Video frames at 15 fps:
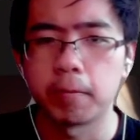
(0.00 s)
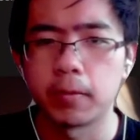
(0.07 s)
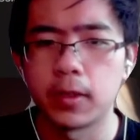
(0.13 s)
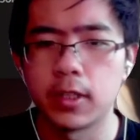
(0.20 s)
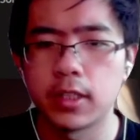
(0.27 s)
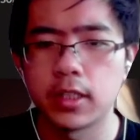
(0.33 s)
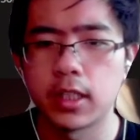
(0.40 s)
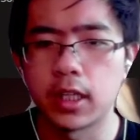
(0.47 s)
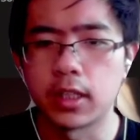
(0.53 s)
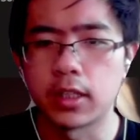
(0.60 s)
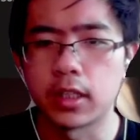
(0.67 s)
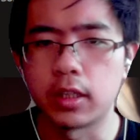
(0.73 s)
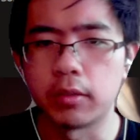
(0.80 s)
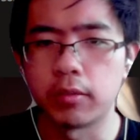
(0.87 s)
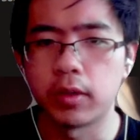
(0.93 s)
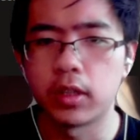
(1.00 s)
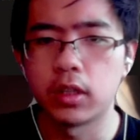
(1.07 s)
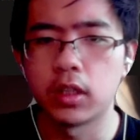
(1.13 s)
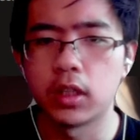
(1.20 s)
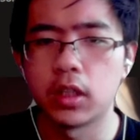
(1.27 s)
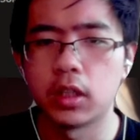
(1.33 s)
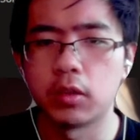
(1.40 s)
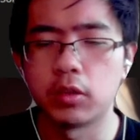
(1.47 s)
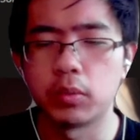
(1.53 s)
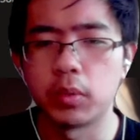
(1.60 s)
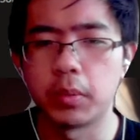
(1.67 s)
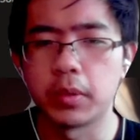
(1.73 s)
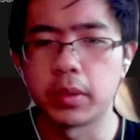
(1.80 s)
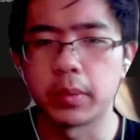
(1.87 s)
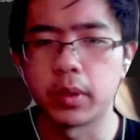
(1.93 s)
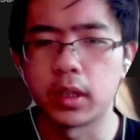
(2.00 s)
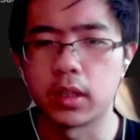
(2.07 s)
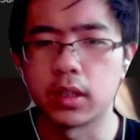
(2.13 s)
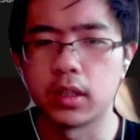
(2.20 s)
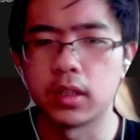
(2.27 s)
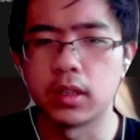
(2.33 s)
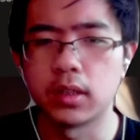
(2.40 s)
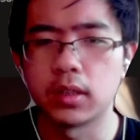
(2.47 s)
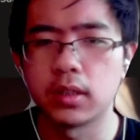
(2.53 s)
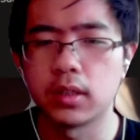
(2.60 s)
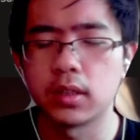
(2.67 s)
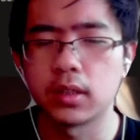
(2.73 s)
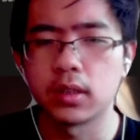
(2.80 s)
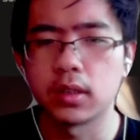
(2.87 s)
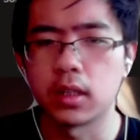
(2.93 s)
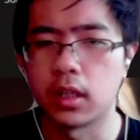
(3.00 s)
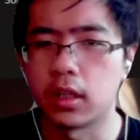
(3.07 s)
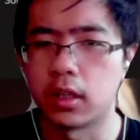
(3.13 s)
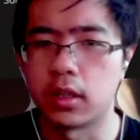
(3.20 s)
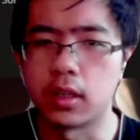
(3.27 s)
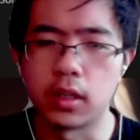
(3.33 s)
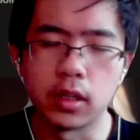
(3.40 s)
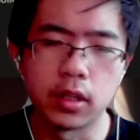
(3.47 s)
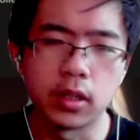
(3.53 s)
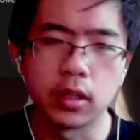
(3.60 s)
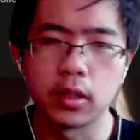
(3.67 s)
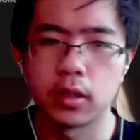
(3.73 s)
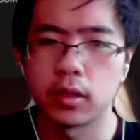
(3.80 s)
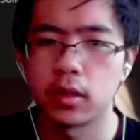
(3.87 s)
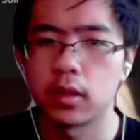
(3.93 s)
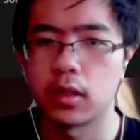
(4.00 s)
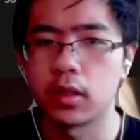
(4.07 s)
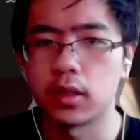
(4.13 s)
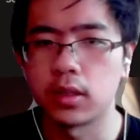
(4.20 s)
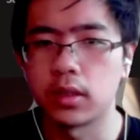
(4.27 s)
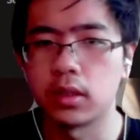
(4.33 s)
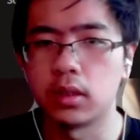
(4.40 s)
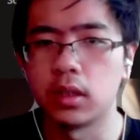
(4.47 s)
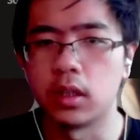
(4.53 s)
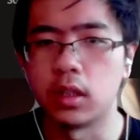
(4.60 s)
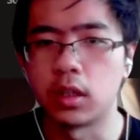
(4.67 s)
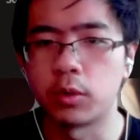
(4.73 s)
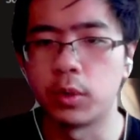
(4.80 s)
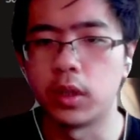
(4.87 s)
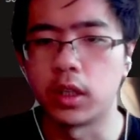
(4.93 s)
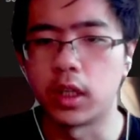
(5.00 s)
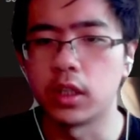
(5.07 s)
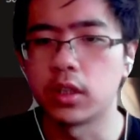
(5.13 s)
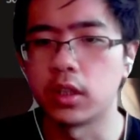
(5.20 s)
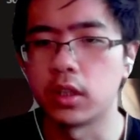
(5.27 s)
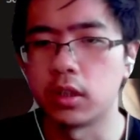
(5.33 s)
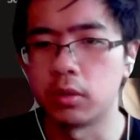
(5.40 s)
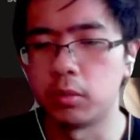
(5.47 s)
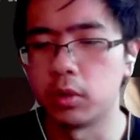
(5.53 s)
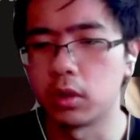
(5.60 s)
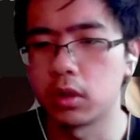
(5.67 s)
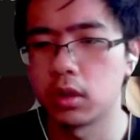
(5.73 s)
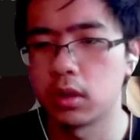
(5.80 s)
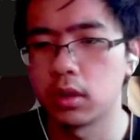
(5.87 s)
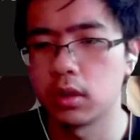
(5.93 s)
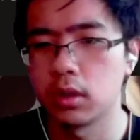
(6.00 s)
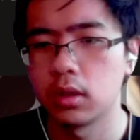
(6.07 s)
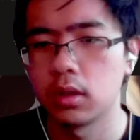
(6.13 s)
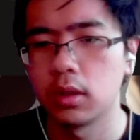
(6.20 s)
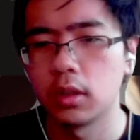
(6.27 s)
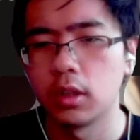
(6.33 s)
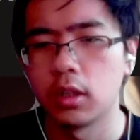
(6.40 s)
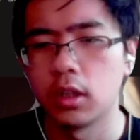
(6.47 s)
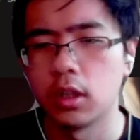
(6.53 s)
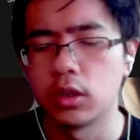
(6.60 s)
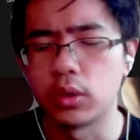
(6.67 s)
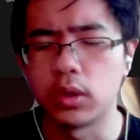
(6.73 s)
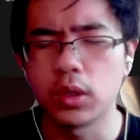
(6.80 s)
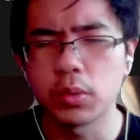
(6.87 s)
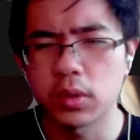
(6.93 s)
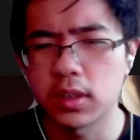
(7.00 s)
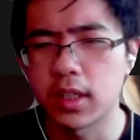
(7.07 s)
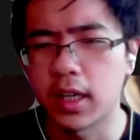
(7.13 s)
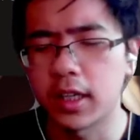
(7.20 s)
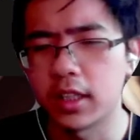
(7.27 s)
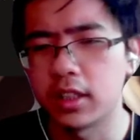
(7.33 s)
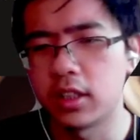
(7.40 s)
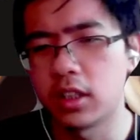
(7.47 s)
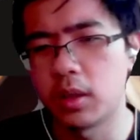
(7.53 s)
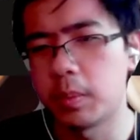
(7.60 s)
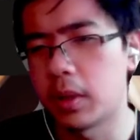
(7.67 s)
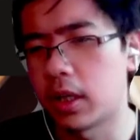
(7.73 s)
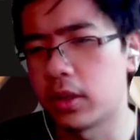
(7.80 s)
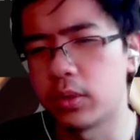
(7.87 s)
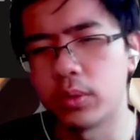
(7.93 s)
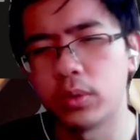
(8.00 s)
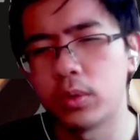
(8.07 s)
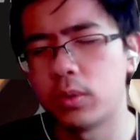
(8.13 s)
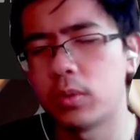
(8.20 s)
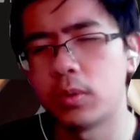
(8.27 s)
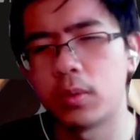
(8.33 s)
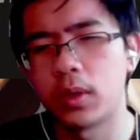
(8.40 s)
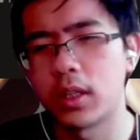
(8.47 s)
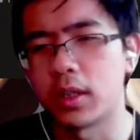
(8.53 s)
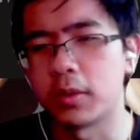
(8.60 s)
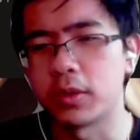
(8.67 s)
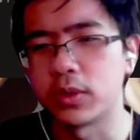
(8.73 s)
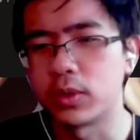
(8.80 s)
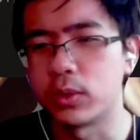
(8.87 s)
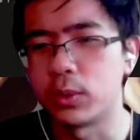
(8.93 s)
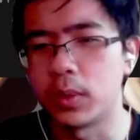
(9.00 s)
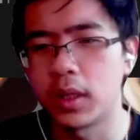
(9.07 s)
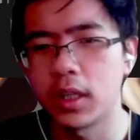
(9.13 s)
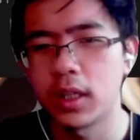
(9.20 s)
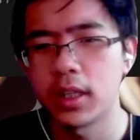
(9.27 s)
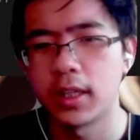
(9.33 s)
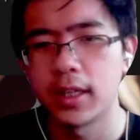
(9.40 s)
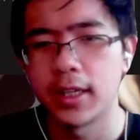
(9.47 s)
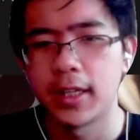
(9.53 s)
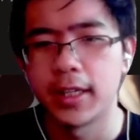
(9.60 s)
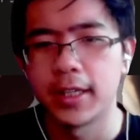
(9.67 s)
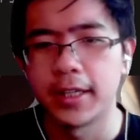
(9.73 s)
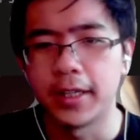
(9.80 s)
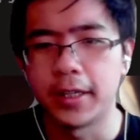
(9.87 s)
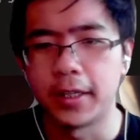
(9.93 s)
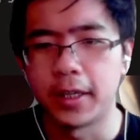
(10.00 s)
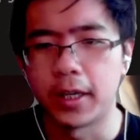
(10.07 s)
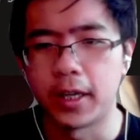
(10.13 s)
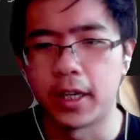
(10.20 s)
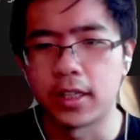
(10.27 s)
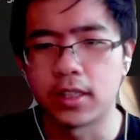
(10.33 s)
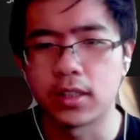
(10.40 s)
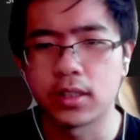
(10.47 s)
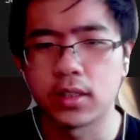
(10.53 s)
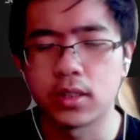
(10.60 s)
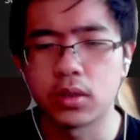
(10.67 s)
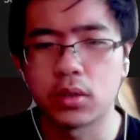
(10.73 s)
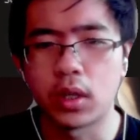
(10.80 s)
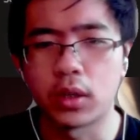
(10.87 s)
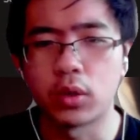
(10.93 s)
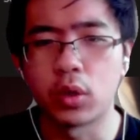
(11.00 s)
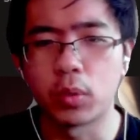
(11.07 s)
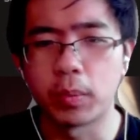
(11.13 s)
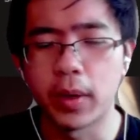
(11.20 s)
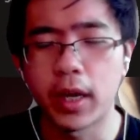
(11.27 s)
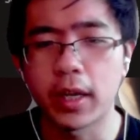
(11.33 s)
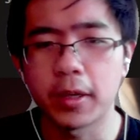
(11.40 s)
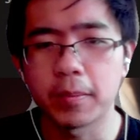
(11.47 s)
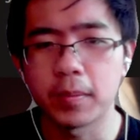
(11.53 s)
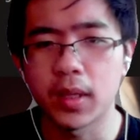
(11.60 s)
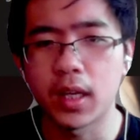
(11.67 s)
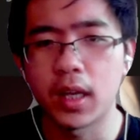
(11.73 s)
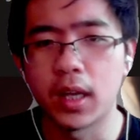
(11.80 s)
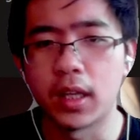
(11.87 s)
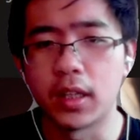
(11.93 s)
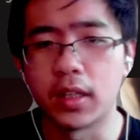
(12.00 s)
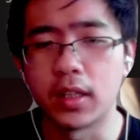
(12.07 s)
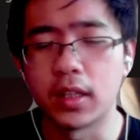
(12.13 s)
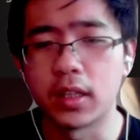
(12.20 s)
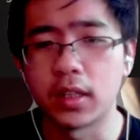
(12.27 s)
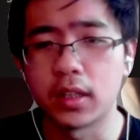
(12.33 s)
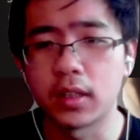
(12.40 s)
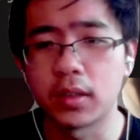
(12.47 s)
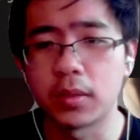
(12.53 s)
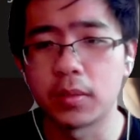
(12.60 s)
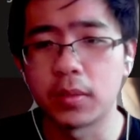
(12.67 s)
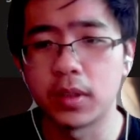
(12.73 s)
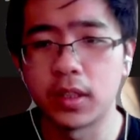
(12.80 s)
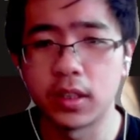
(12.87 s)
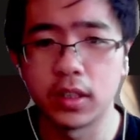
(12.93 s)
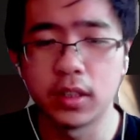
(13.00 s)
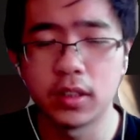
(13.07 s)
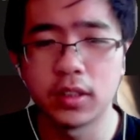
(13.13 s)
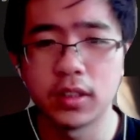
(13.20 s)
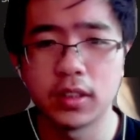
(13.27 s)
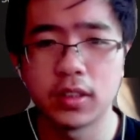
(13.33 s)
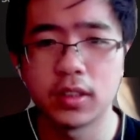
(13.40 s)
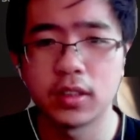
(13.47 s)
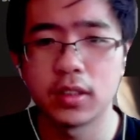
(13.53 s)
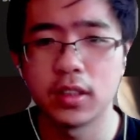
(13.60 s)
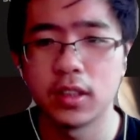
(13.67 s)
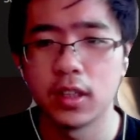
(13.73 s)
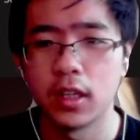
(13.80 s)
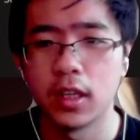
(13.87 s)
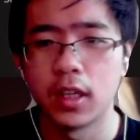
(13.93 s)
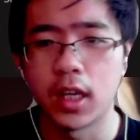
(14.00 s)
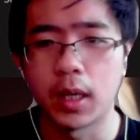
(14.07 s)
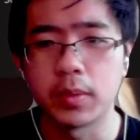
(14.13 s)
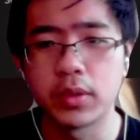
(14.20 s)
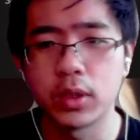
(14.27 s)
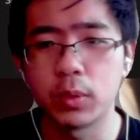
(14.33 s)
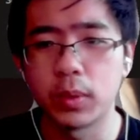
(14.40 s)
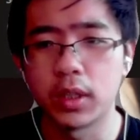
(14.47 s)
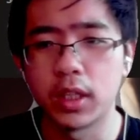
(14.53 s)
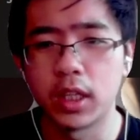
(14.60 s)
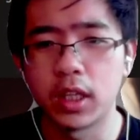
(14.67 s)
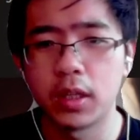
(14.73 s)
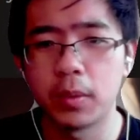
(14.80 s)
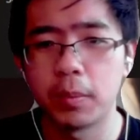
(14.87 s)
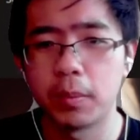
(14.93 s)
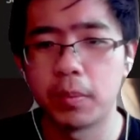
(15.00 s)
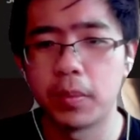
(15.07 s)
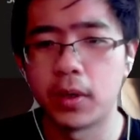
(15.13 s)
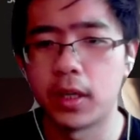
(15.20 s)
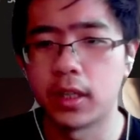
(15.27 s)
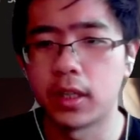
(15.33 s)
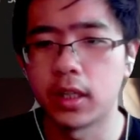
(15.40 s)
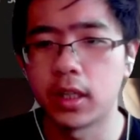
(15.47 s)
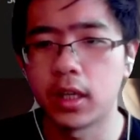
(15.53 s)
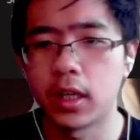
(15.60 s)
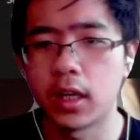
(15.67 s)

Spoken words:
this knight is undefended, maybe something like this, and it's still a queen against a rook. So this was the idea, but I don't know what I was doing. I took back, and here I'm still winning, but